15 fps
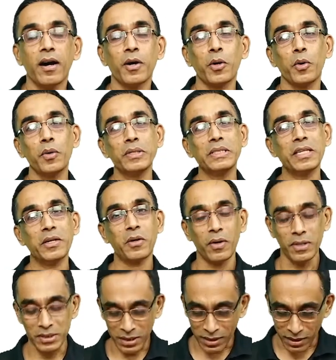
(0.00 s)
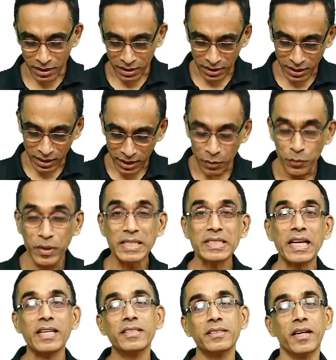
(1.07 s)
rho g constant aanengil, how
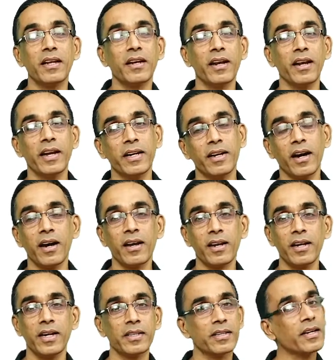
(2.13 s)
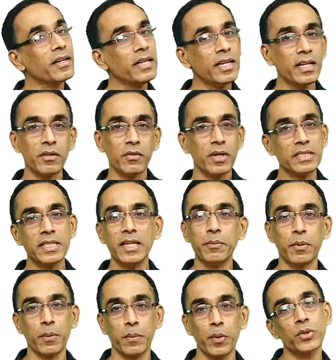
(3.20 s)
is H and R related? Inversely
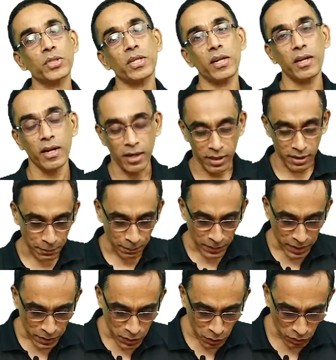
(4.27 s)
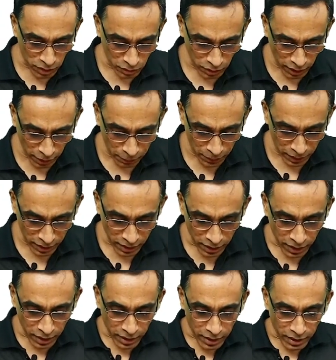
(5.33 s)
proportional aanu. So what will happen?
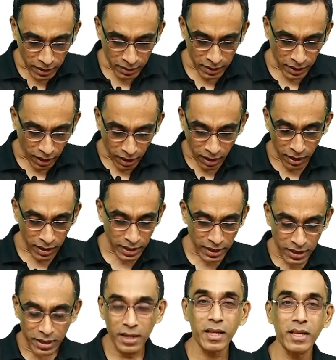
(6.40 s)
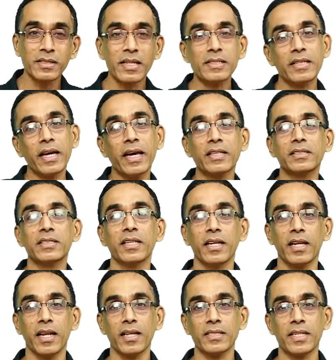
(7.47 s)
When R increases, H
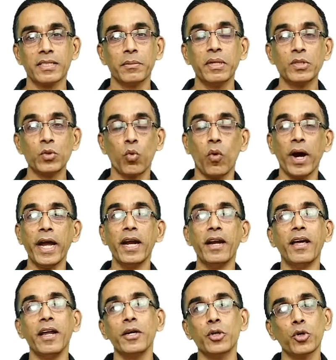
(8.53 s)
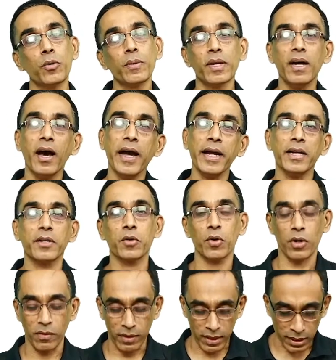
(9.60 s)
decreases. Means wider tube will height
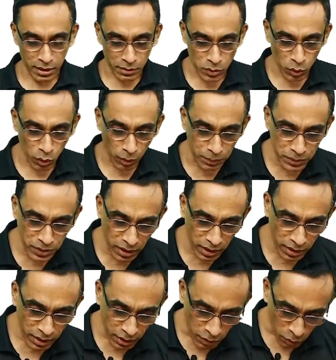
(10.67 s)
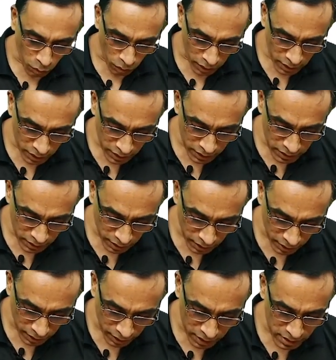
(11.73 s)
koravaarikkum. So option 1 is a
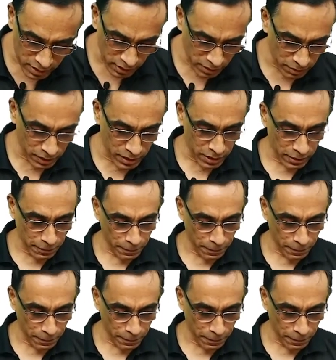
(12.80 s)
correct statement.